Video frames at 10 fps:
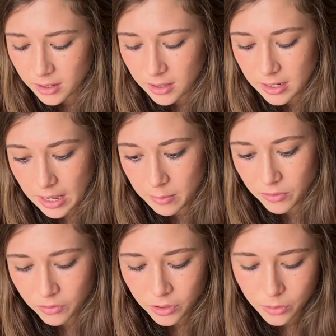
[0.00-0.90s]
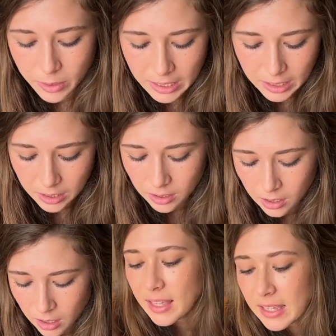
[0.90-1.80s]
the day before your wedding.
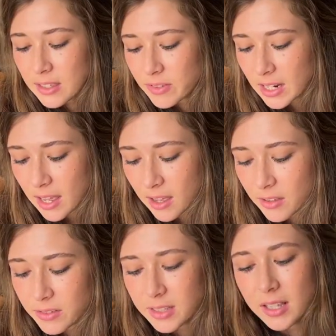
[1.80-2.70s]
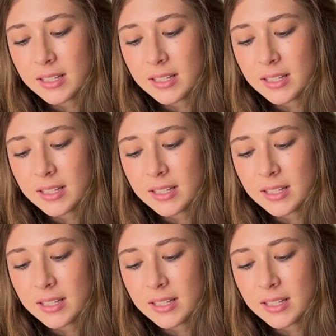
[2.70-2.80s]
They even have a